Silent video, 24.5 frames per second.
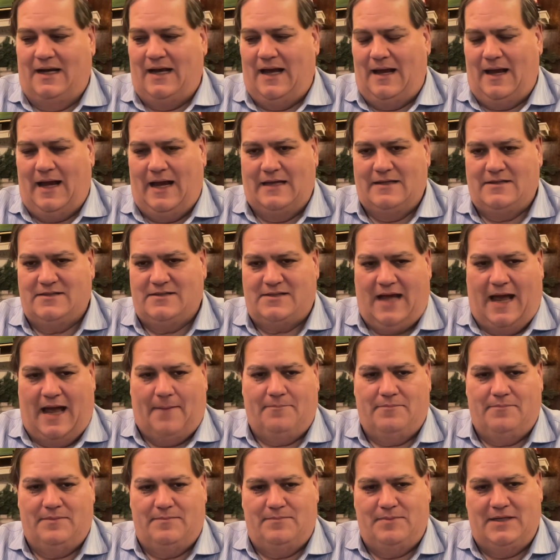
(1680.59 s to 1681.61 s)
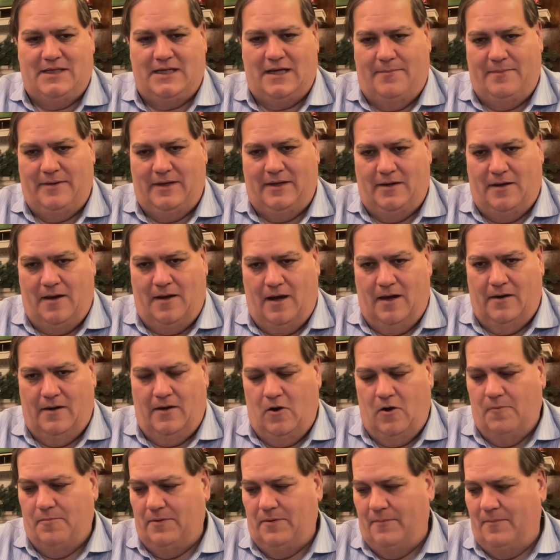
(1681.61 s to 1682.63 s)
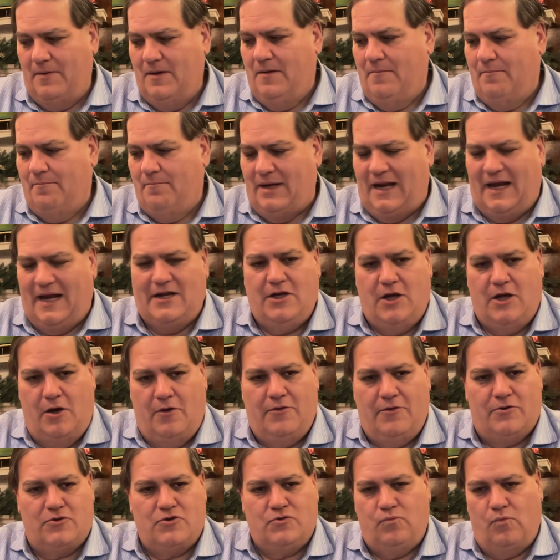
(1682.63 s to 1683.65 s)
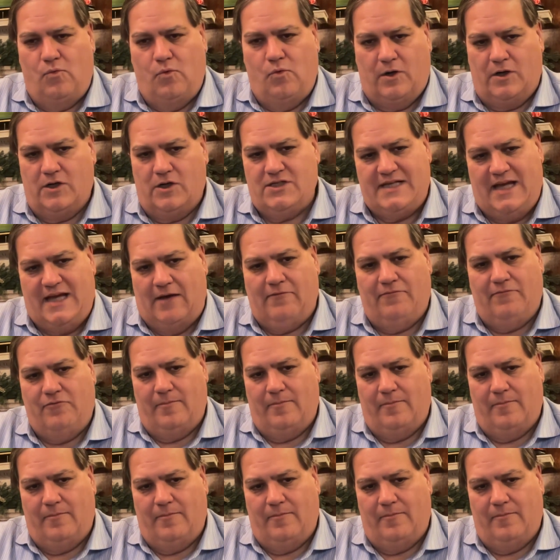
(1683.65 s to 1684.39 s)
and I stopped becoming an open. But I know there's warrants out for